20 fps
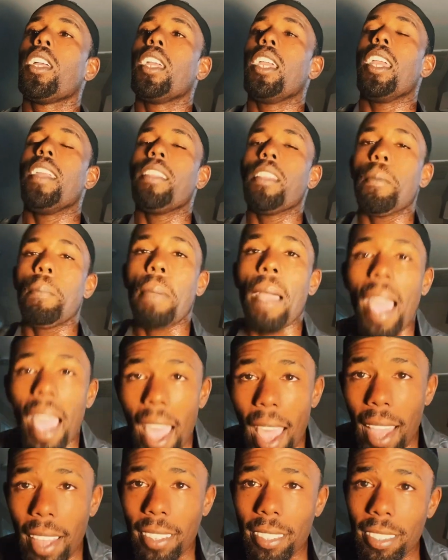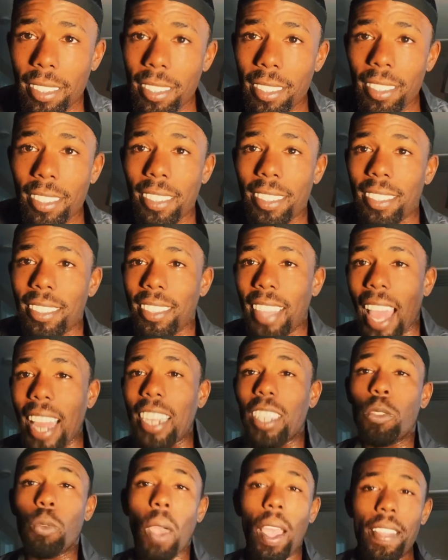in the past. That
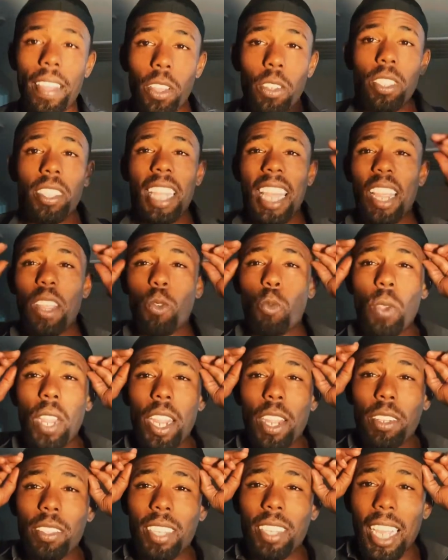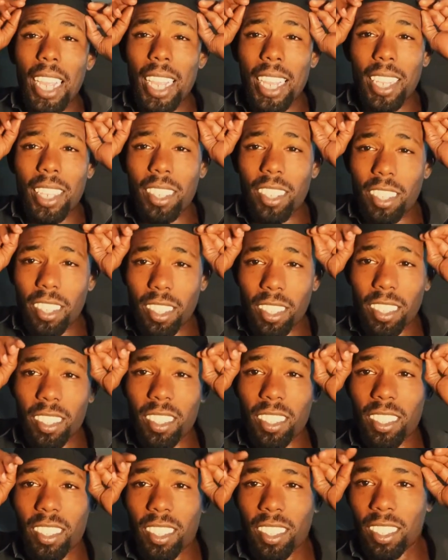is why they'll say weird things.
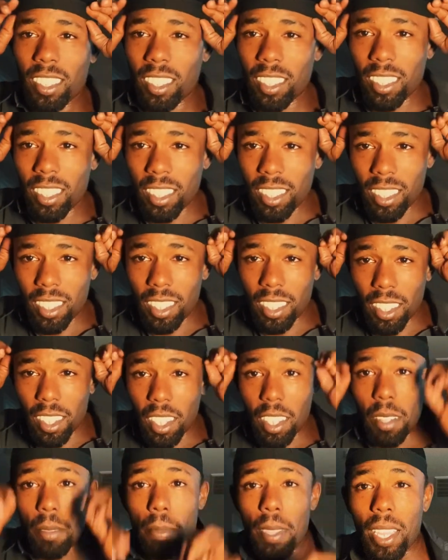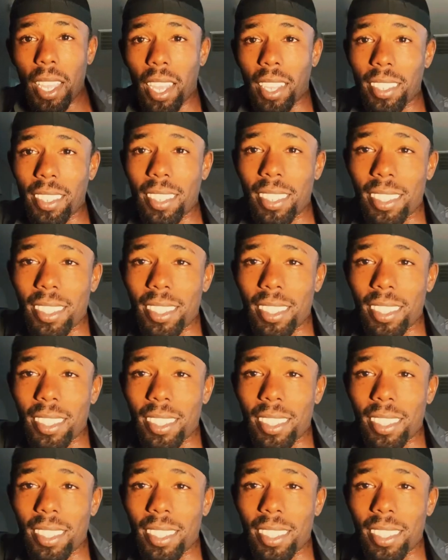Because